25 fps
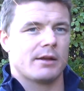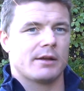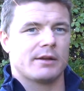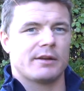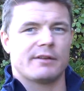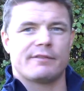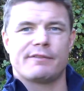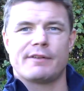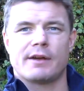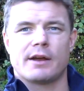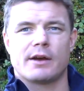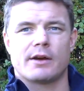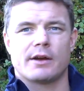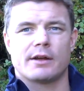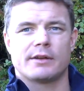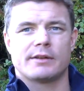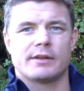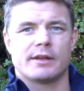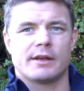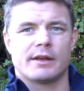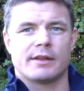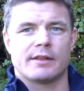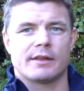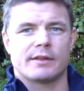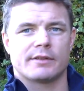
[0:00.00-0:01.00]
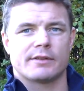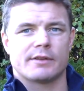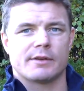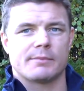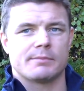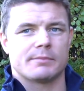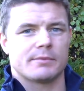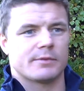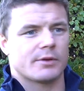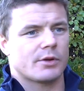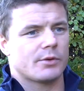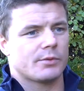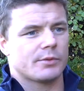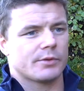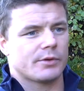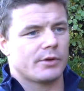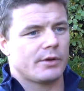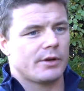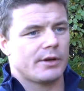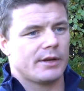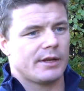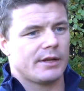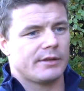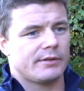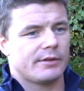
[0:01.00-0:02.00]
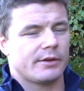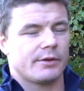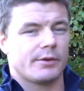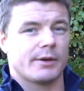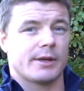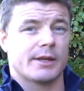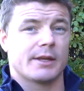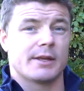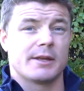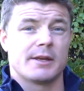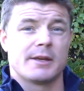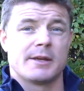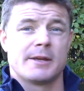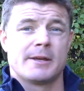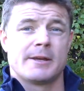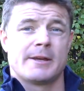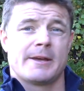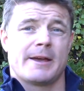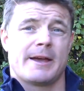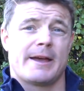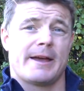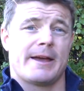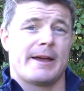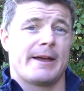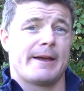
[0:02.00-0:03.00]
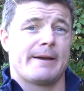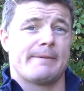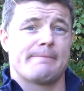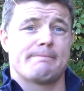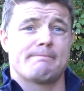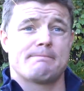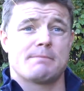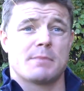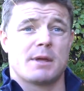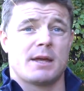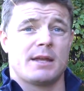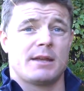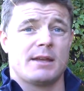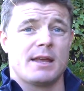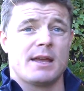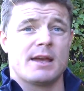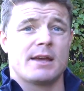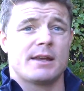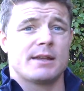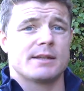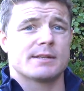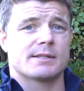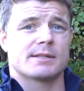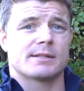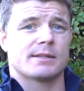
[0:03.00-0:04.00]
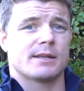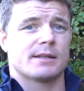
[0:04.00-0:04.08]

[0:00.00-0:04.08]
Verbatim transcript: I had a fair idea that something was going to need doing, um, and yeah, it is.